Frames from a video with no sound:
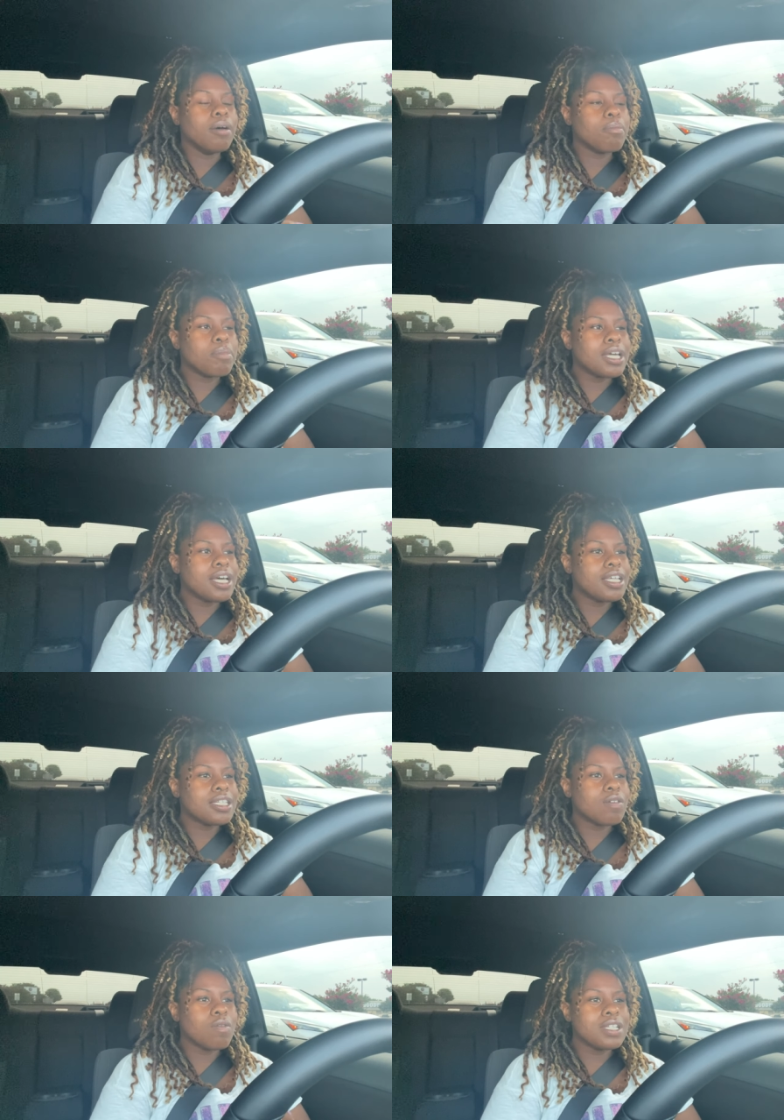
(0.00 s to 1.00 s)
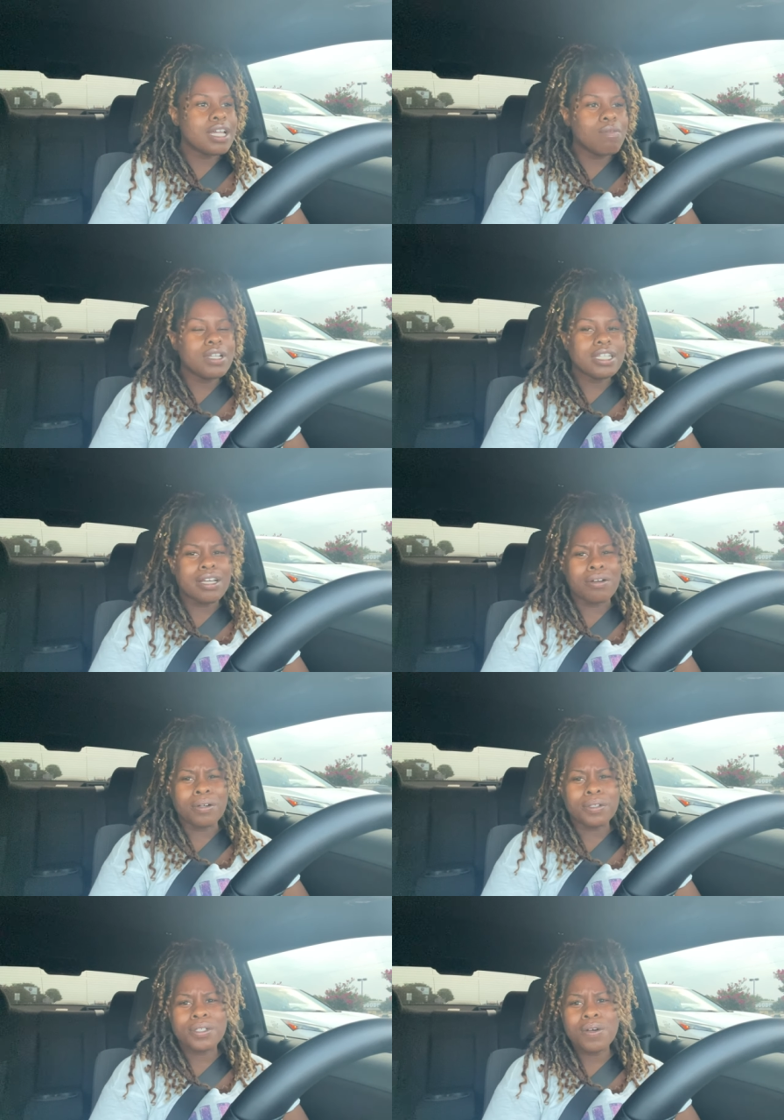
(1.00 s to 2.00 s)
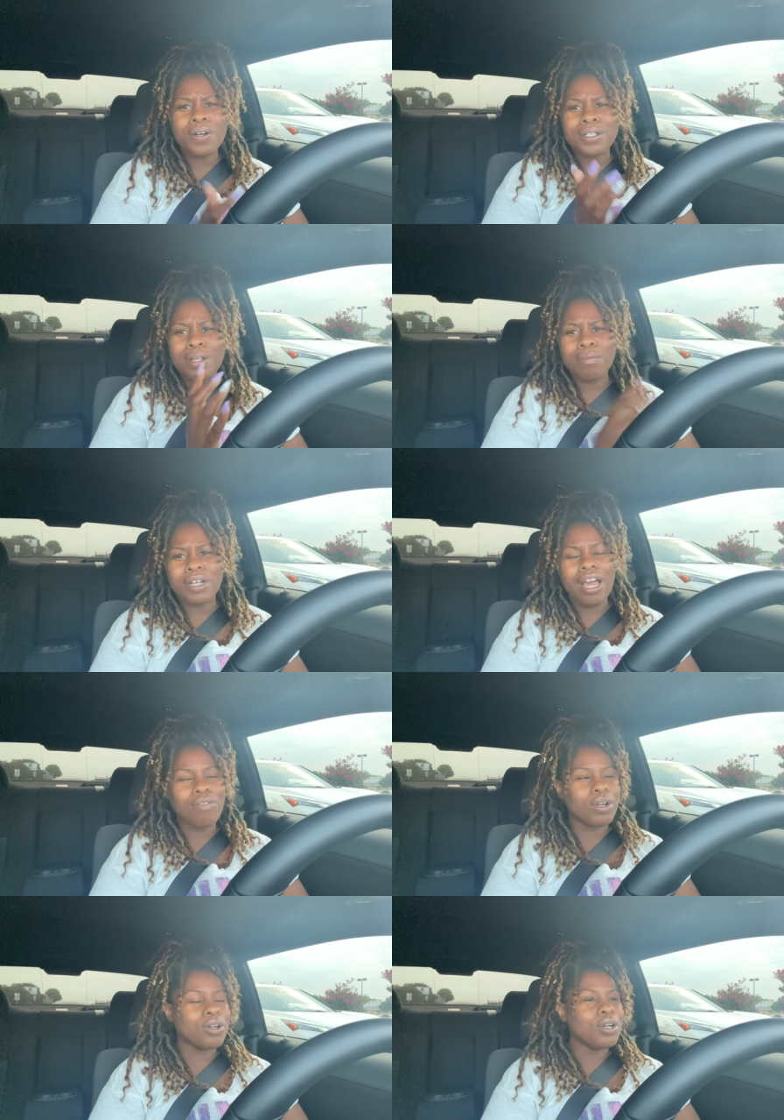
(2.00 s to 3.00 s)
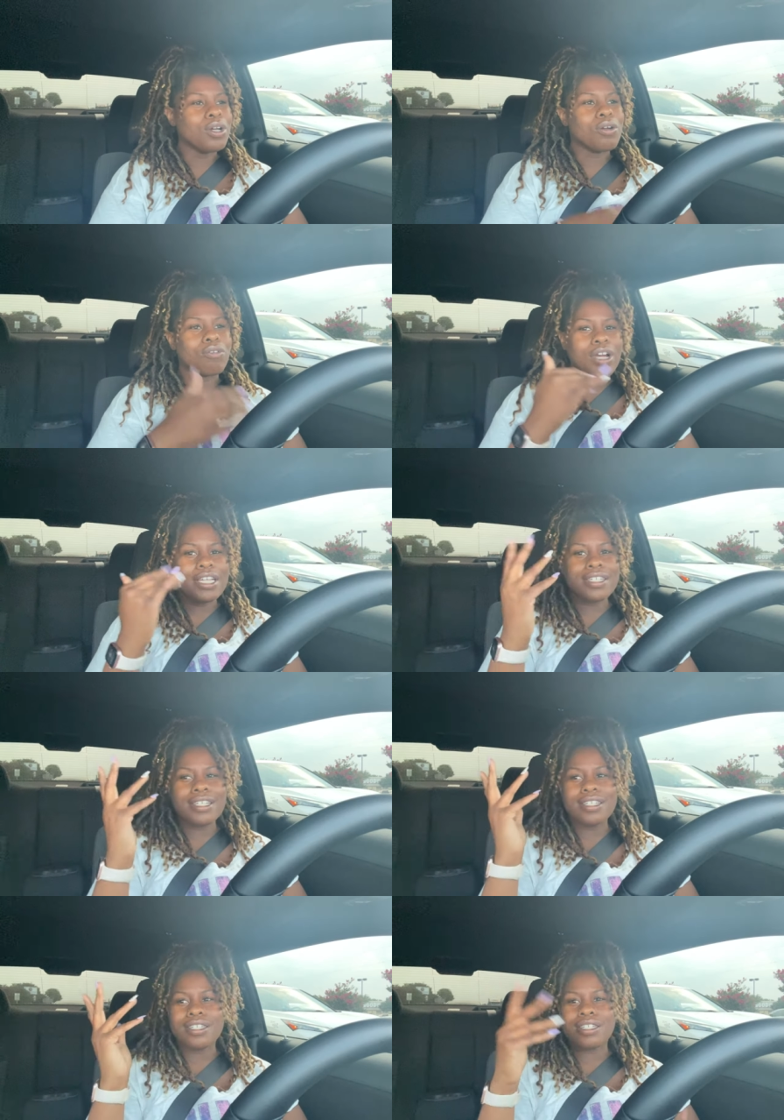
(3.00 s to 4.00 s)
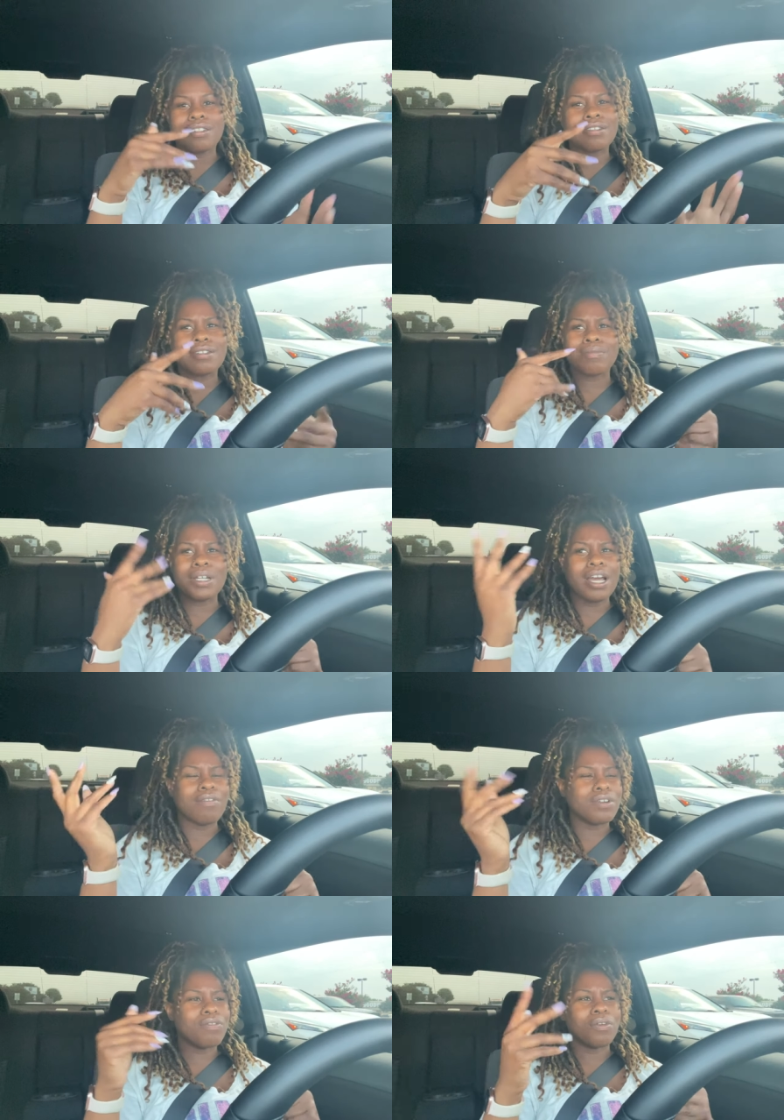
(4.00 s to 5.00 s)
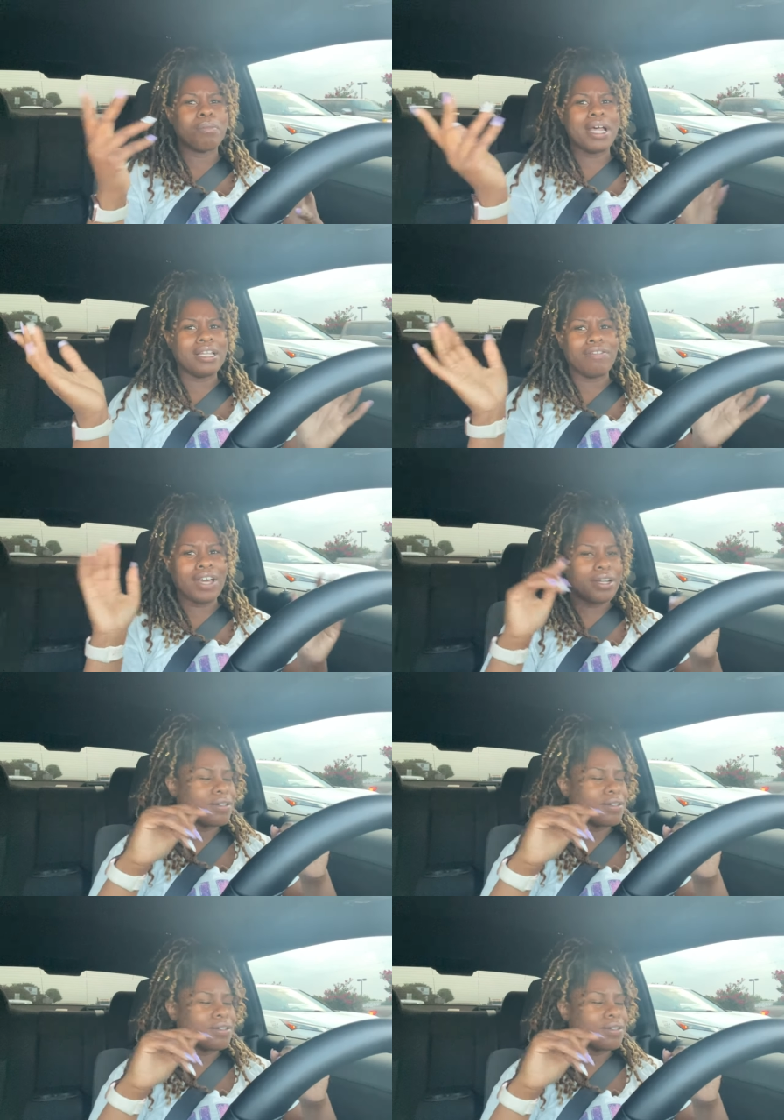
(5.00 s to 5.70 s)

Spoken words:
Because what's that one thing, cortisol or something, whatever, raises whatever for belly fat or